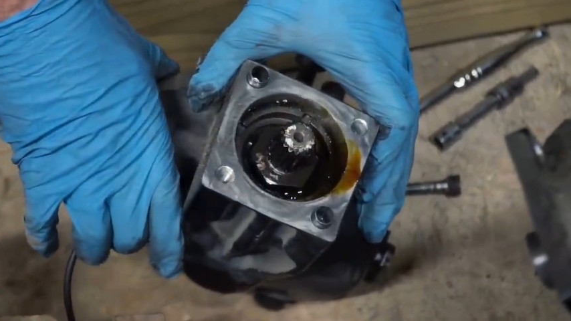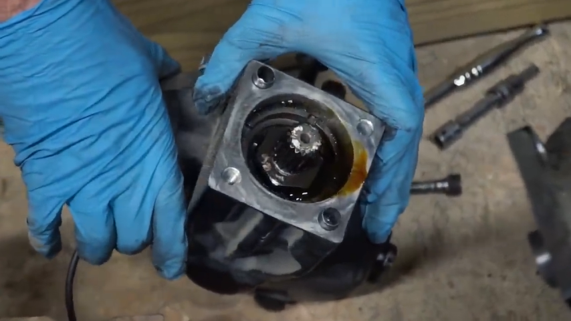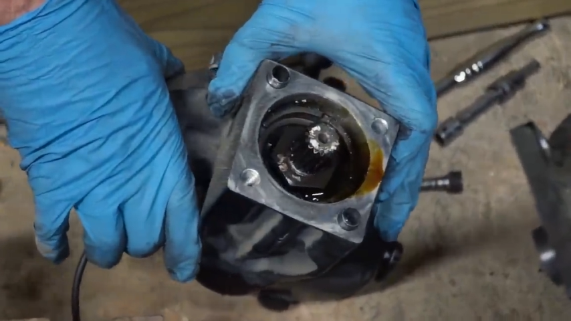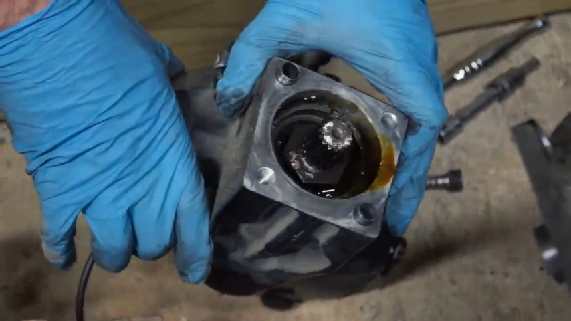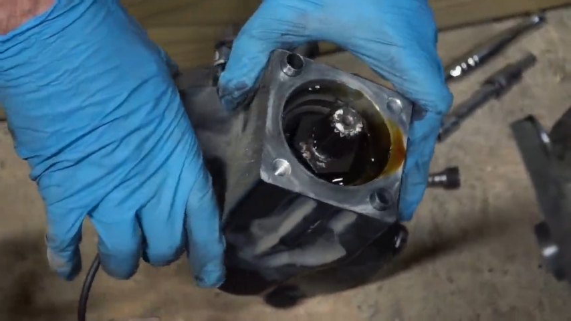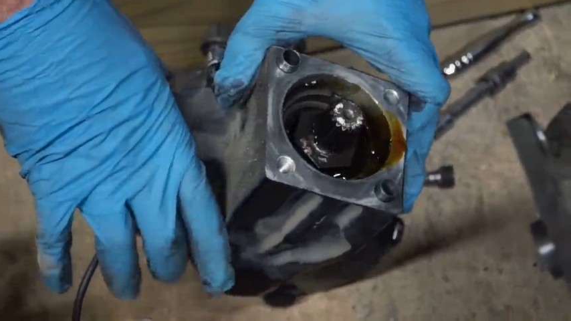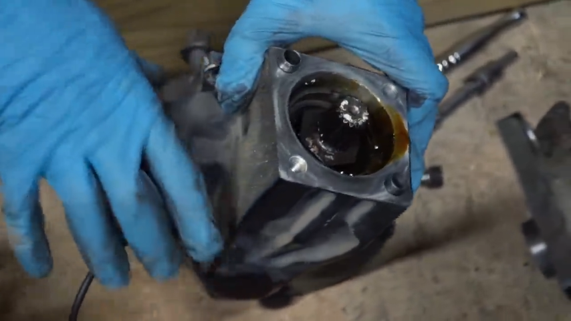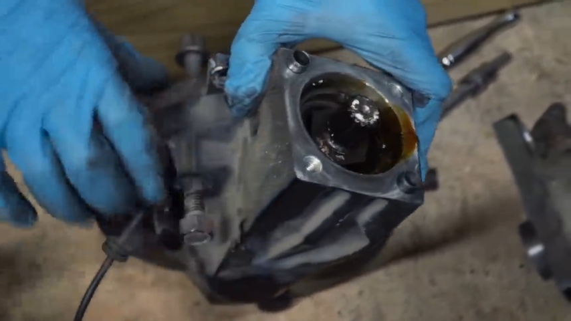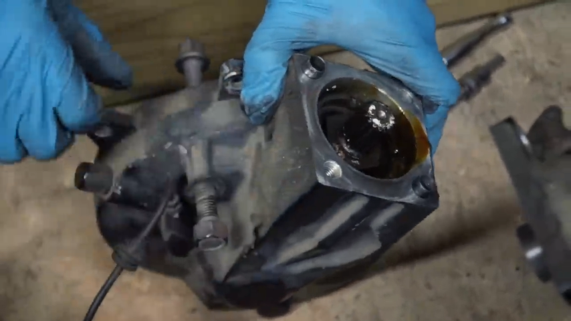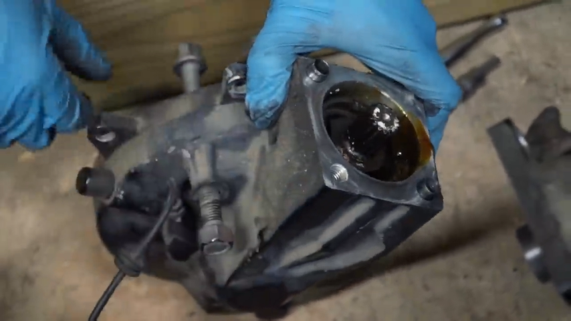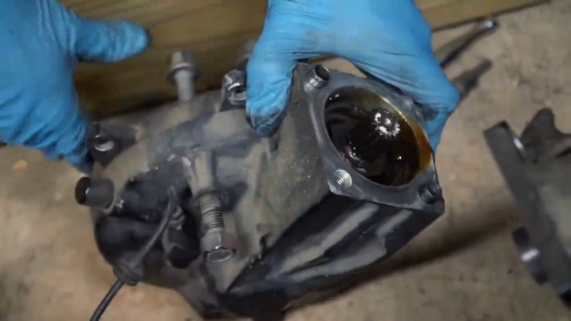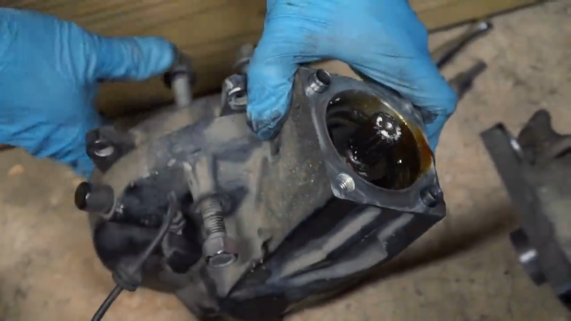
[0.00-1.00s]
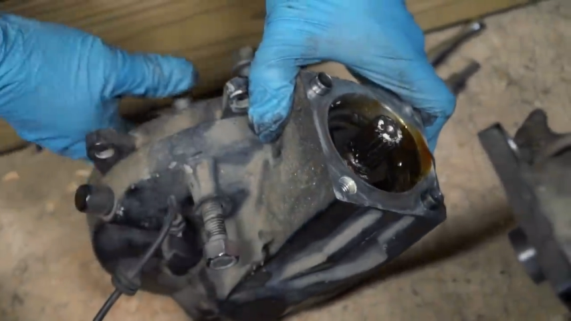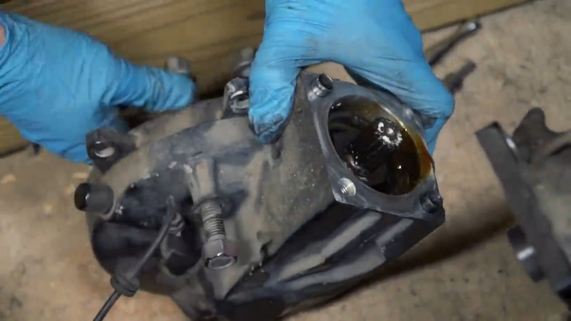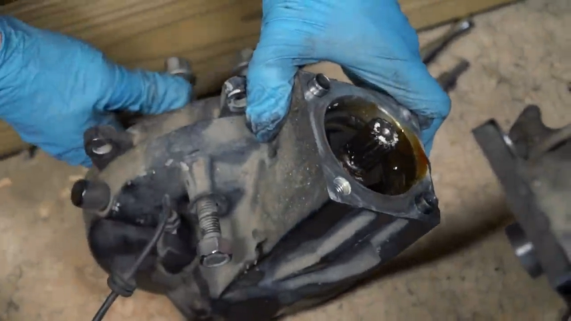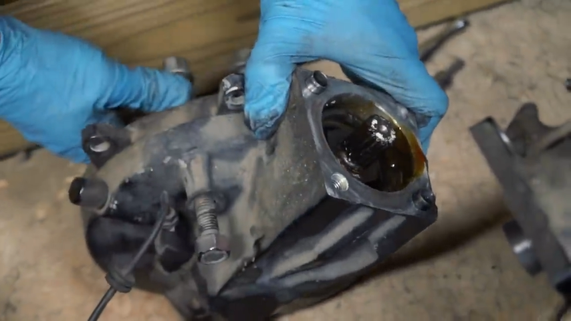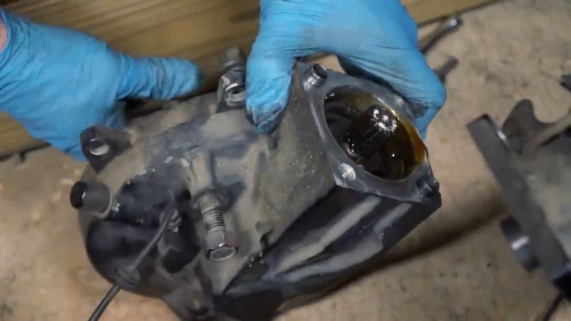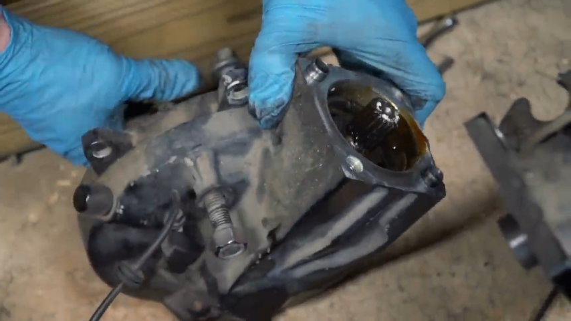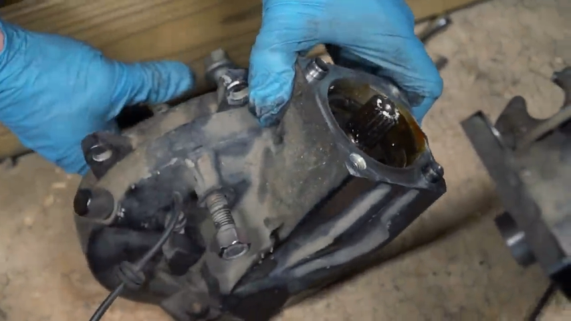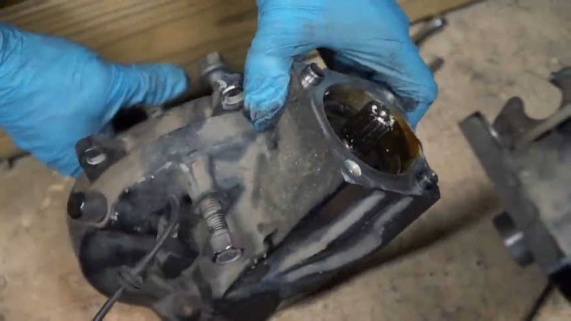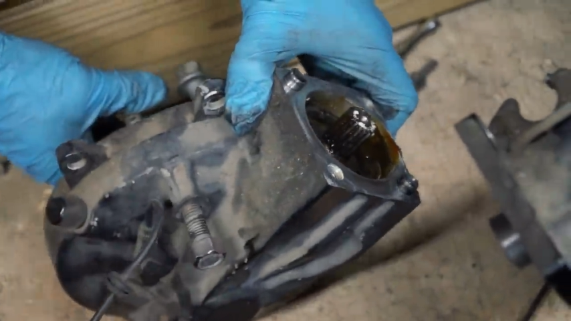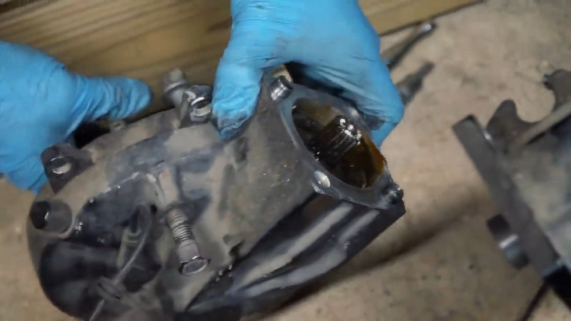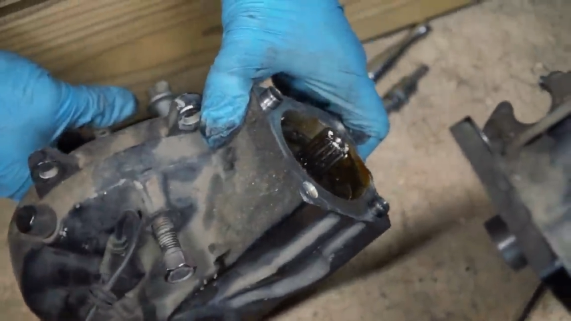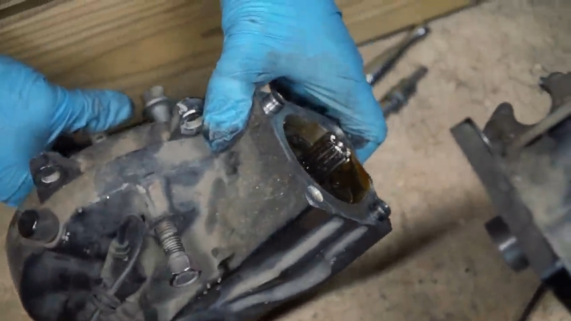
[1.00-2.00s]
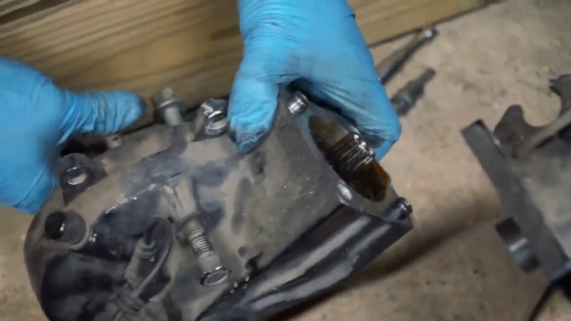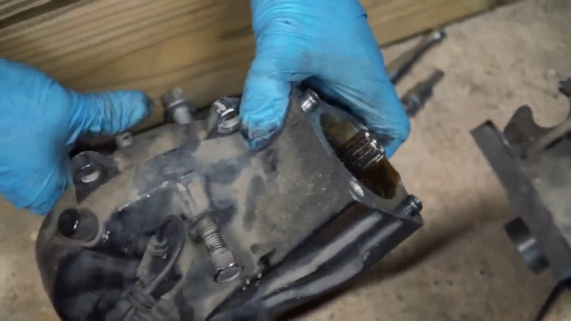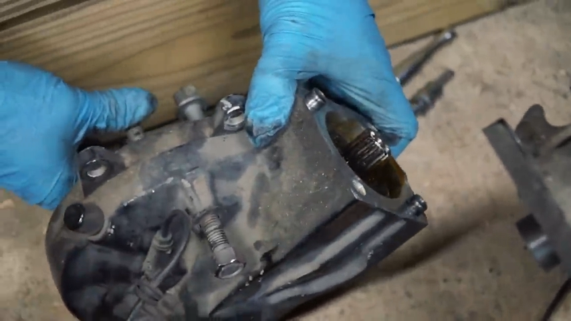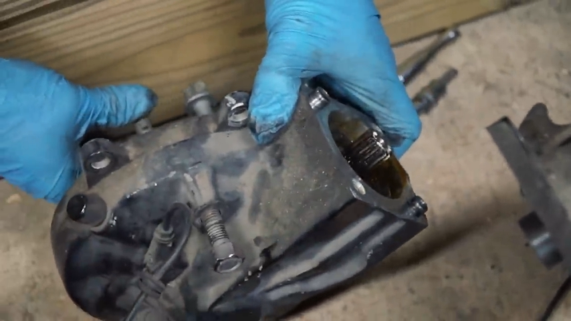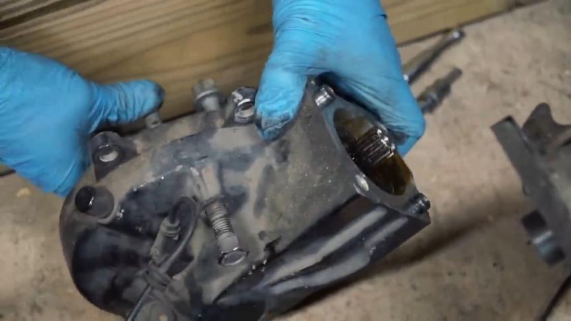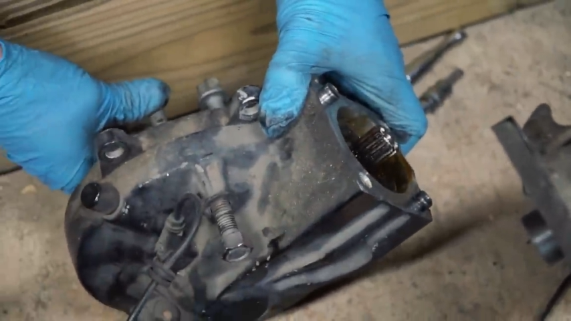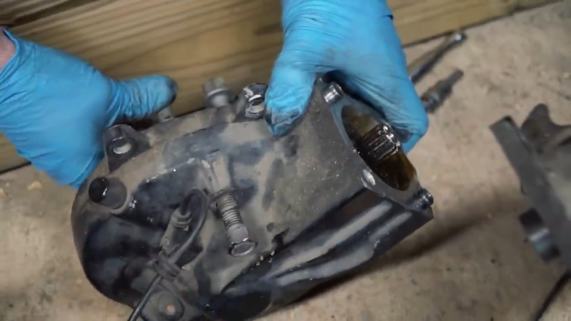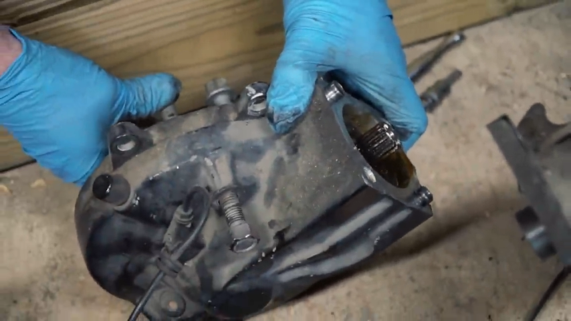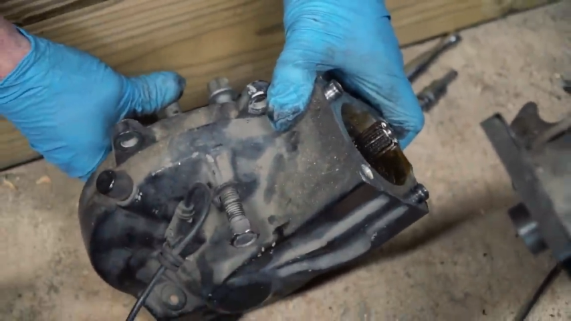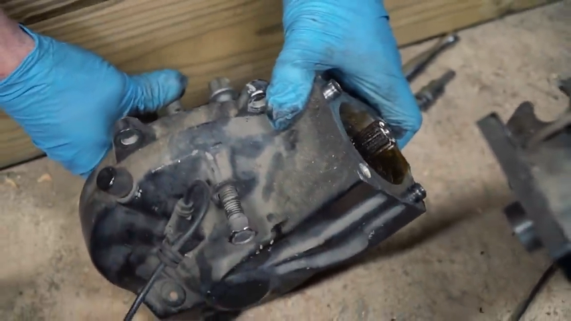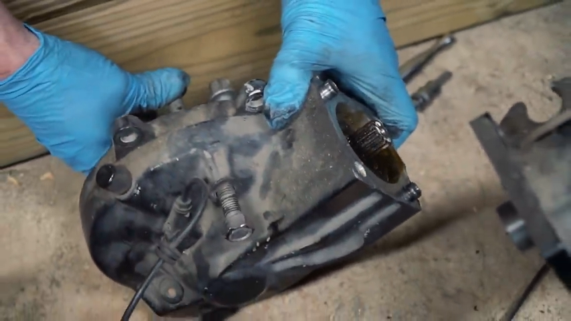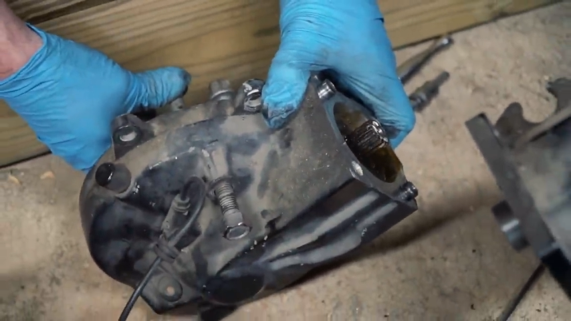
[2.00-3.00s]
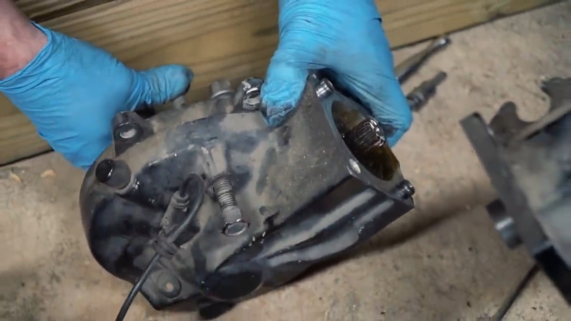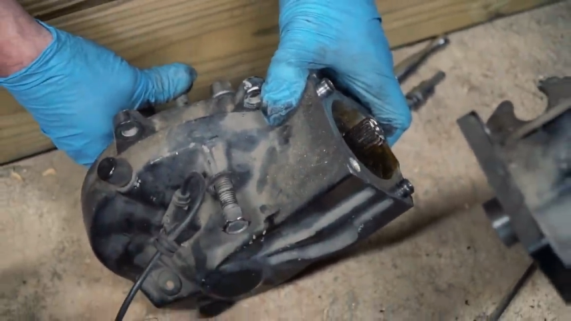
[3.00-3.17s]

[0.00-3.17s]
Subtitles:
No face is visible, so there are no lips to read.